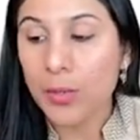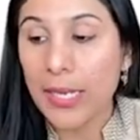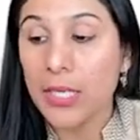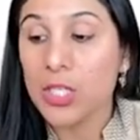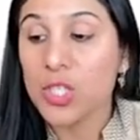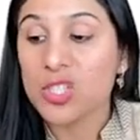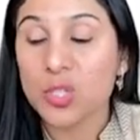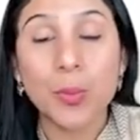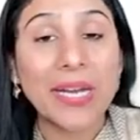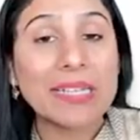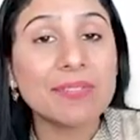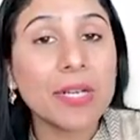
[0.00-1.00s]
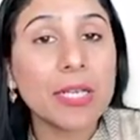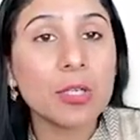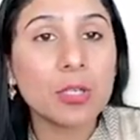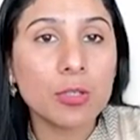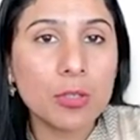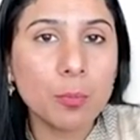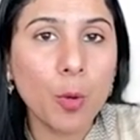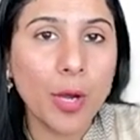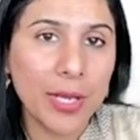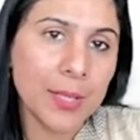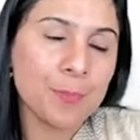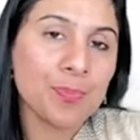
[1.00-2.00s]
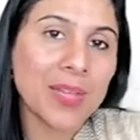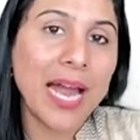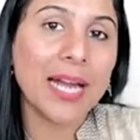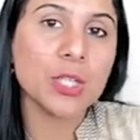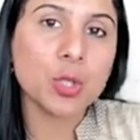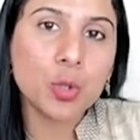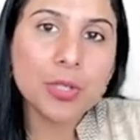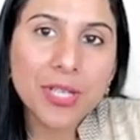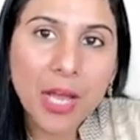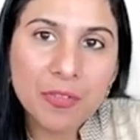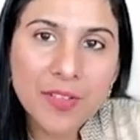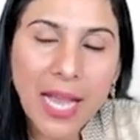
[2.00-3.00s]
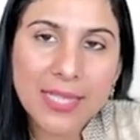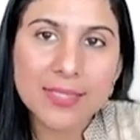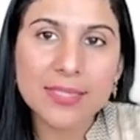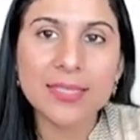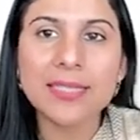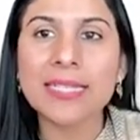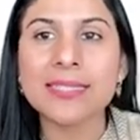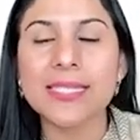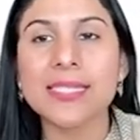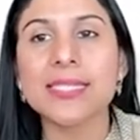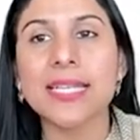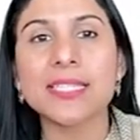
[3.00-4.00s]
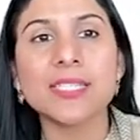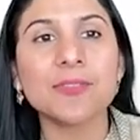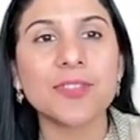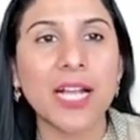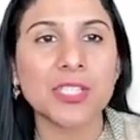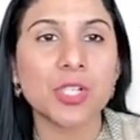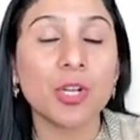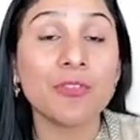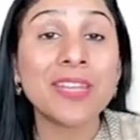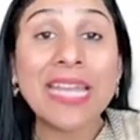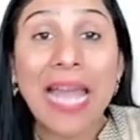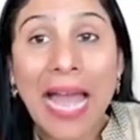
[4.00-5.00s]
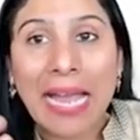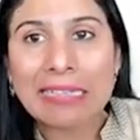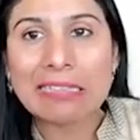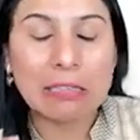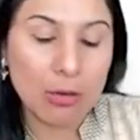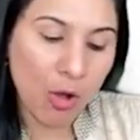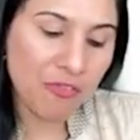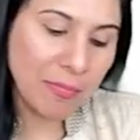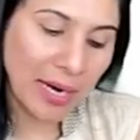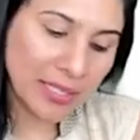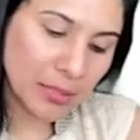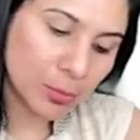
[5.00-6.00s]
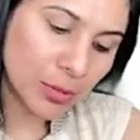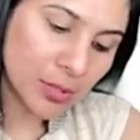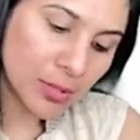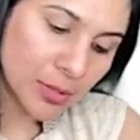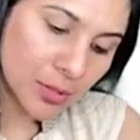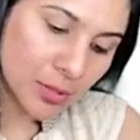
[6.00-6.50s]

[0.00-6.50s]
Okay, so 23 year old boy had a road traffic accident and sustains a fracture of the angle of mandible.